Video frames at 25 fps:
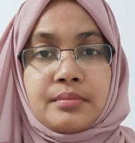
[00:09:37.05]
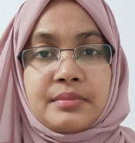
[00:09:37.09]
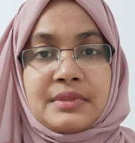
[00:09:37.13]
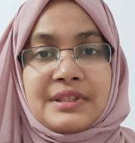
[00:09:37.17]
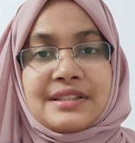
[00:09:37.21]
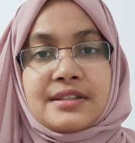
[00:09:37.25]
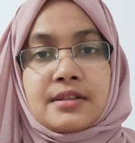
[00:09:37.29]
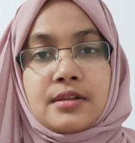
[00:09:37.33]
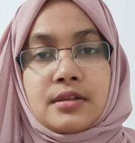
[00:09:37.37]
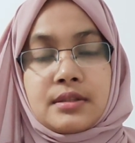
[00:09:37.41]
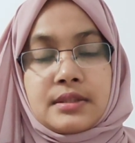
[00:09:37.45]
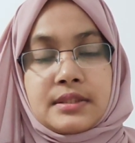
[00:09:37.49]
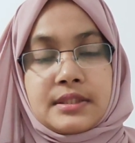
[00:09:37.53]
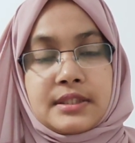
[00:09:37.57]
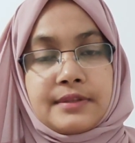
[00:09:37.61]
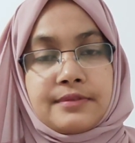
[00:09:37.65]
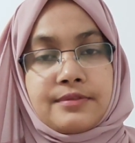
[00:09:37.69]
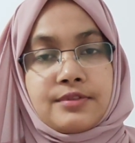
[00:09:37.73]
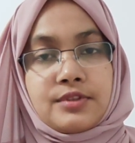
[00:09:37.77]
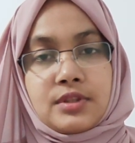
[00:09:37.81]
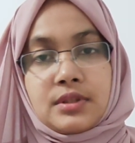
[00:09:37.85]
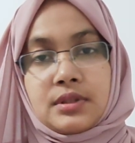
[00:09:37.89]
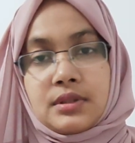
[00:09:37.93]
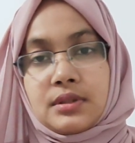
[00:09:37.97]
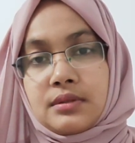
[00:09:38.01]

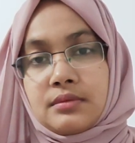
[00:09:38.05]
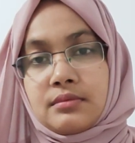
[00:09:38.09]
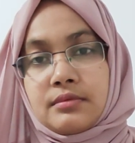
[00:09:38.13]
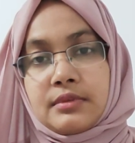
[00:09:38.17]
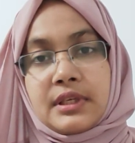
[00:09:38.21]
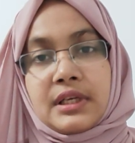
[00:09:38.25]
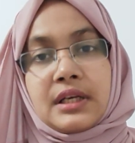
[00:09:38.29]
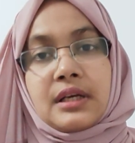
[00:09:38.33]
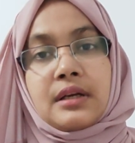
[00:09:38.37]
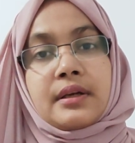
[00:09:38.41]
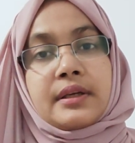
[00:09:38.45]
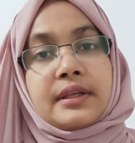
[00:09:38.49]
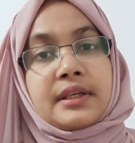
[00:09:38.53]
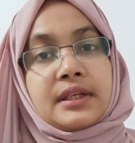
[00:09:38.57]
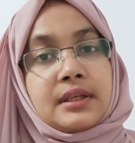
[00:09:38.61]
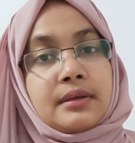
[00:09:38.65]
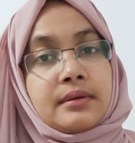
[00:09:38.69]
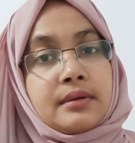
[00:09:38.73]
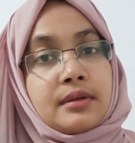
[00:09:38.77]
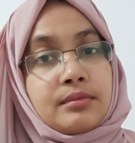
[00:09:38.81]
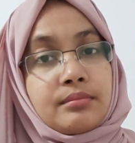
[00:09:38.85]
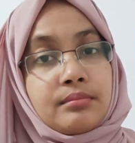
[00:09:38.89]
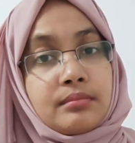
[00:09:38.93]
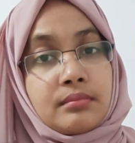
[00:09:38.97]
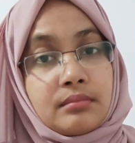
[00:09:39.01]
misconception regarding
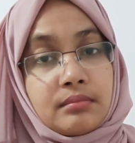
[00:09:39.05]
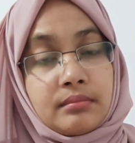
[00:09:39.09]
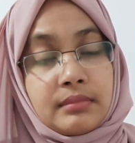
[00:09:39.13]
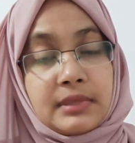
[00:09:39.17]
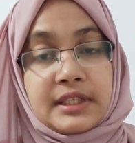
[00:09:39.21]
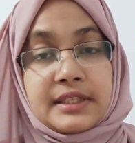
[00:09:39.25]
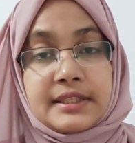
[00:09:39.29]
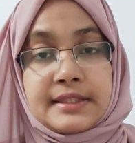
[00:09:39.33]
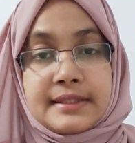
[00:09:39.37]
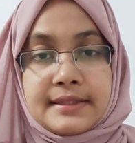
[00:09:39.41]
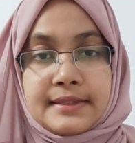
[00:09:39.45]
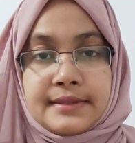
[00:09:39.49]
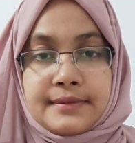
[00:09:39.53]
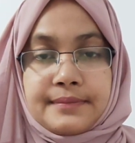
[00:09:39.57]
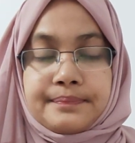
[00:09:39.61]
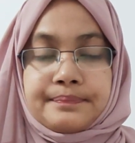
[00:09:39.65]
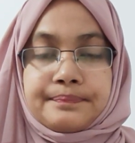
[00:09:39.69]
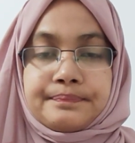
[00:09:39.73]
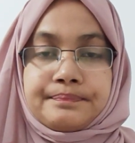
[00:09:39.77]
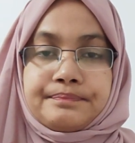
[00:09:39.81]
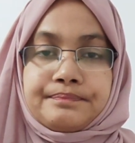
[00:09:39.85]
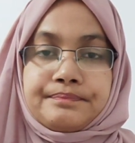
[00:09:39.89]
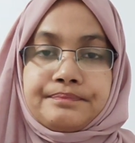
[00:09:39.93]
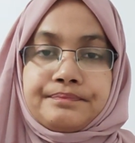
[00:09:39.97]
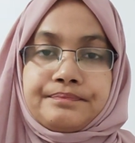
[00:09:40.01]
a medicine.